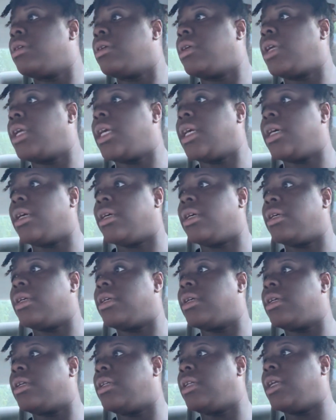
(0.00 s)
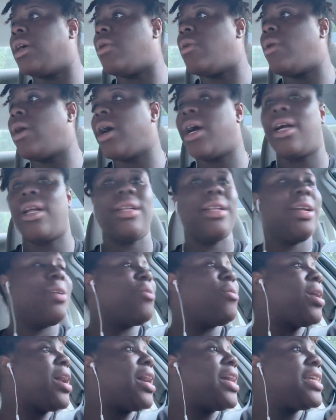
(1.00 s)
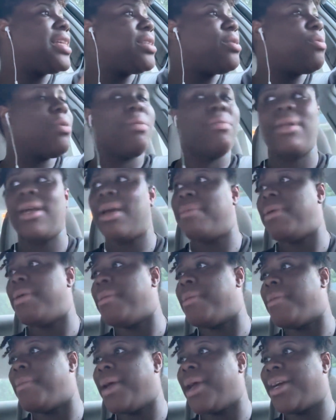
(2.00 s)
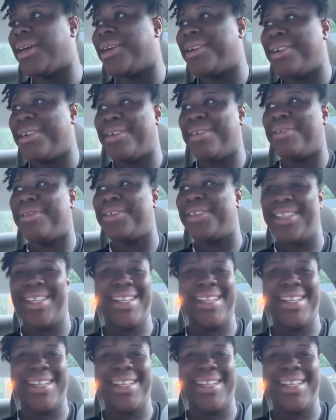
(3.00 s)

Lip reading: Yeah. Now why is it when black people back up?